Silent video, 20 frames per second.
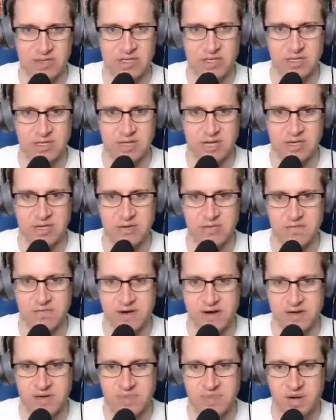Yeah, no
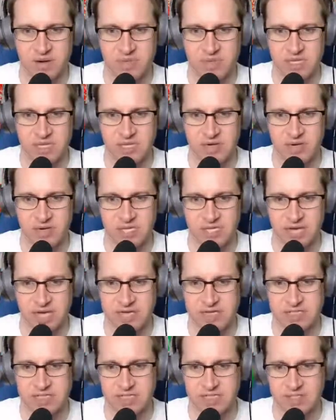fire department here
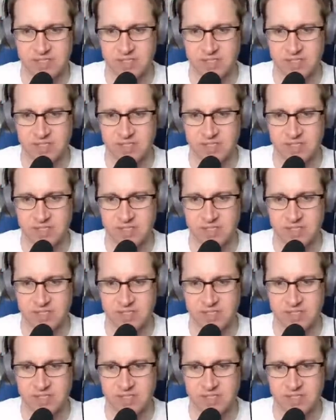yet.